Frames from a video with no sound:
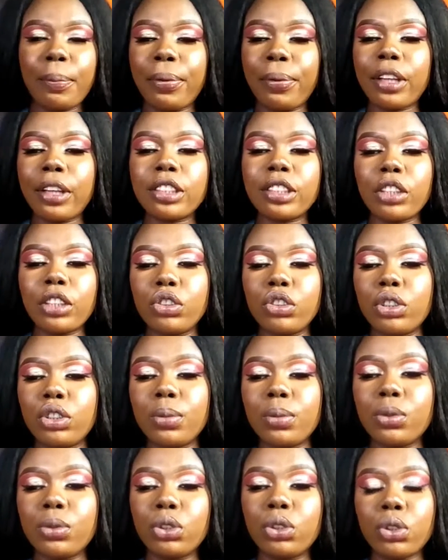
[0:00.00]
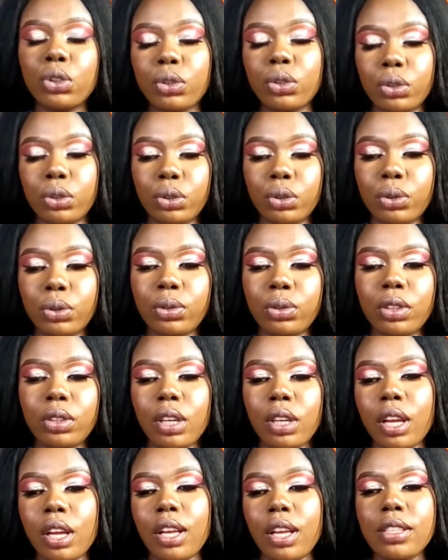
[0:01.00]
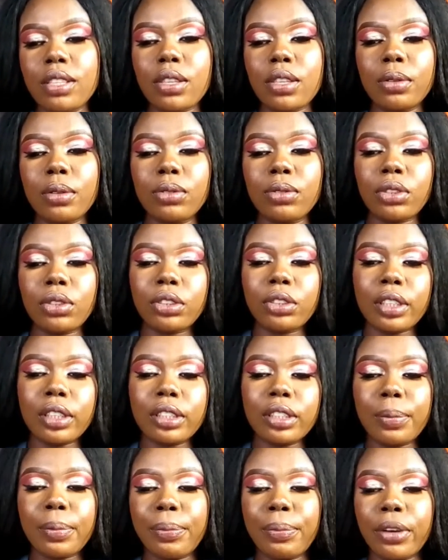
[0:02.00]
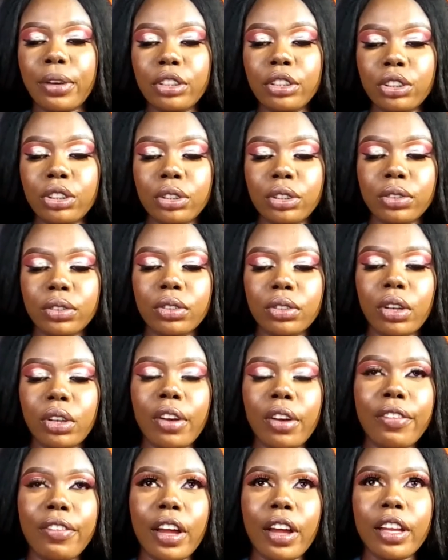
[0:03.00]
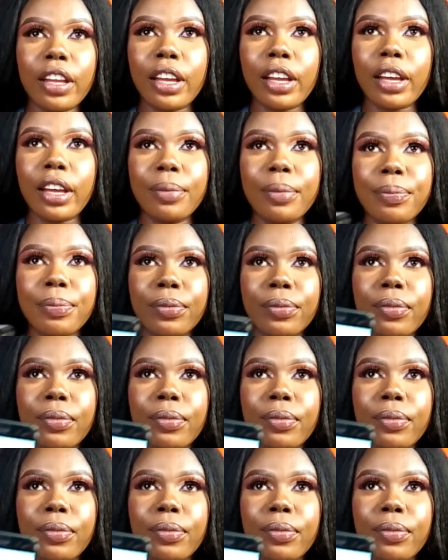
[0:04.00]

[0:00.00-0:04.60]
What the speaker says: page that YouTube will show to you. Some suggested page over here,